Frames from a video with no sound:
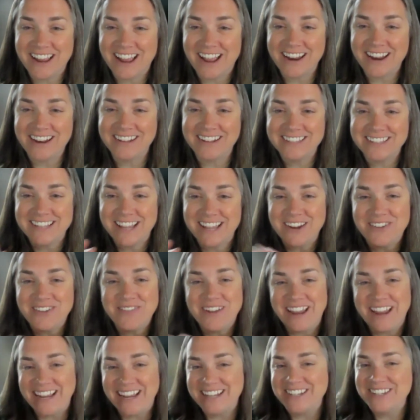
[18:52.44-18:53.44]
kind of
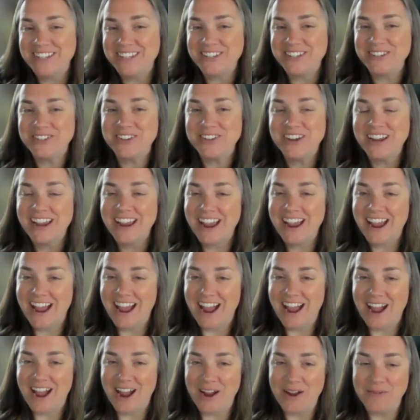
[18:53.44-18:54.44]
segue into
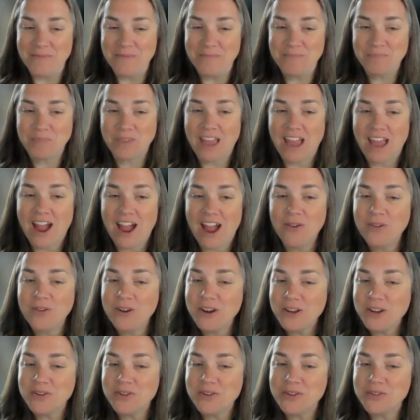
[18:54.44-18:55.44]
how are
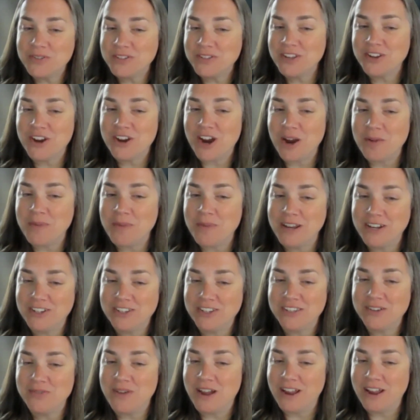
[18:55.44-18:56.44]
you using your
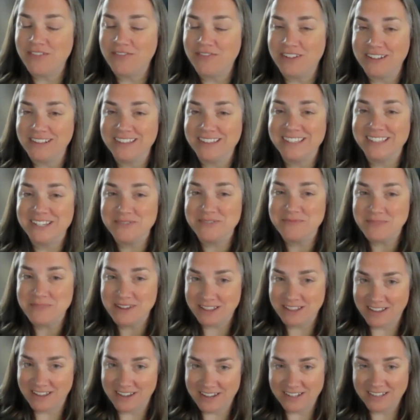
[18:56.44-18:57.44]
ARP-HCY funds to meet
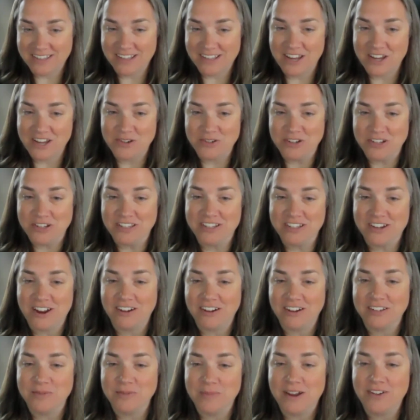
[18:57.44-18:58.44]
the needs that you just talked
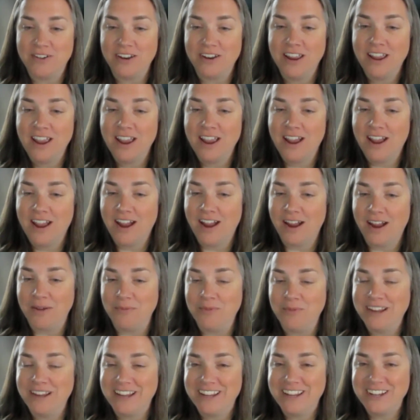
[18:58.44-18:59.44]
about?
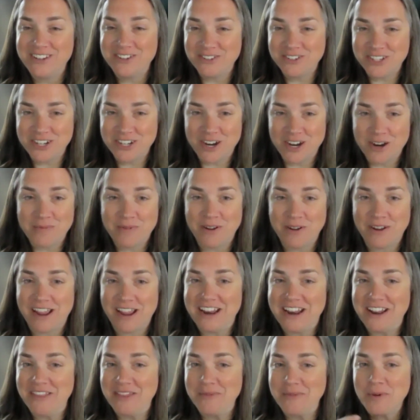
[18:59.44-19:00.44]
What can you share about kind
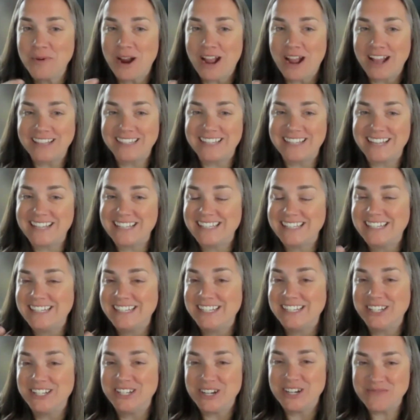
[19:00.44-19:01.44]
of the process to
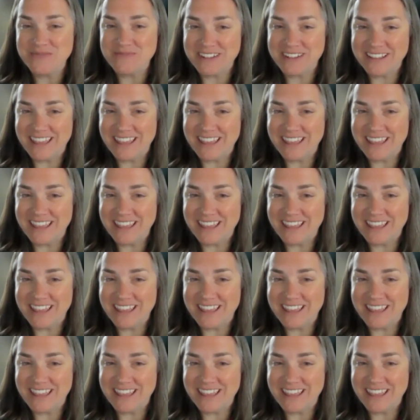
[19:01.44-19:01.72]
determine